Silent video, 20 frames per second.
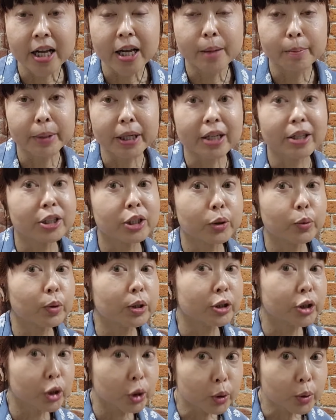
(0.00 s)
because you
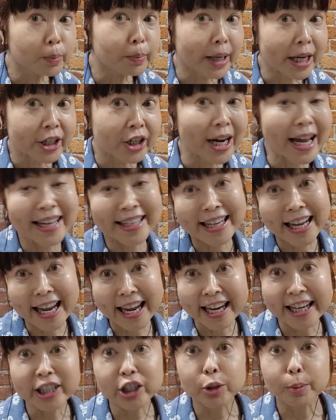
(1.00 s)
will do better and
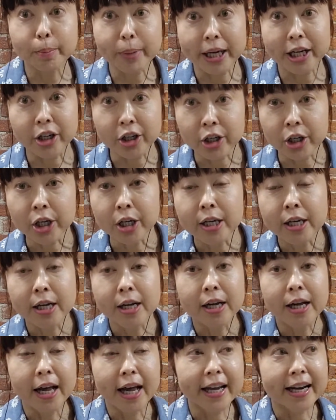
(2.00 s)
age better
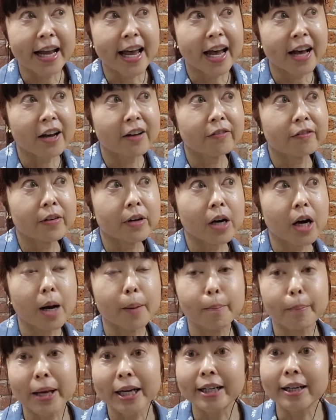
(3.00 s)
and have a
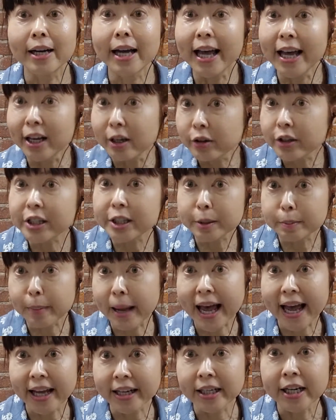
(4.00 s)
better health
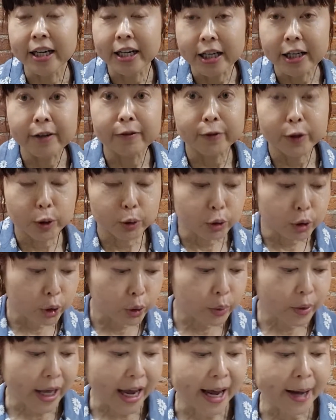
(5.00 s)
span if you
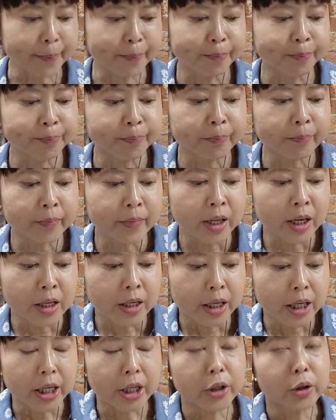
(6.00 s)
do that.
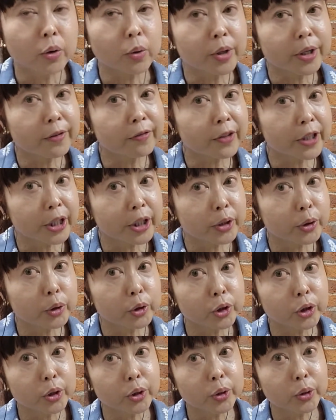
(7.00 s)
In order for you
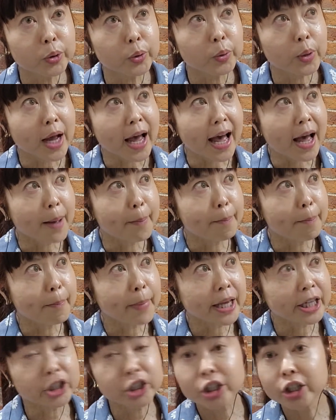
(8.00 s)
to
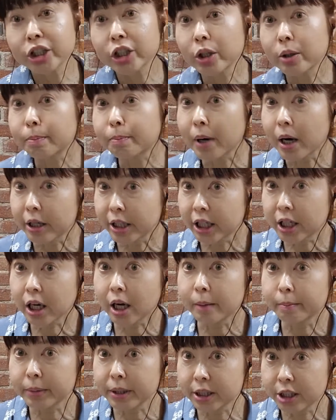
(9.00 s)
measure your body
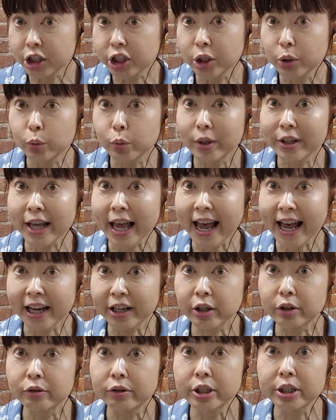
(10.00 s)
composition with
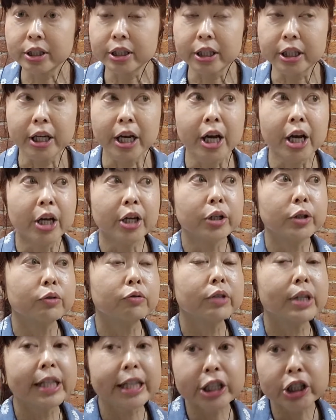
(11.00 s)
accuracy, you
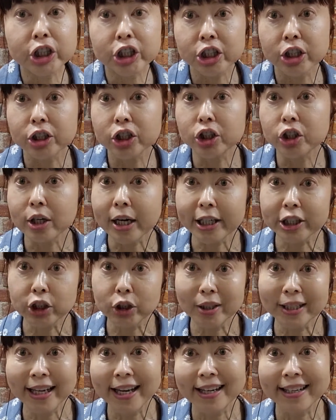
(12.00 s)
really should try to
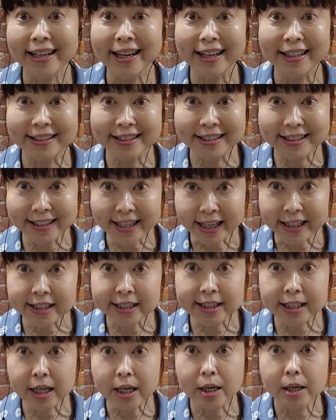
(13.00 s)
get a
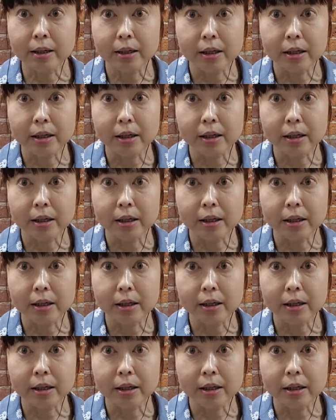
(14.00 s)
DEXA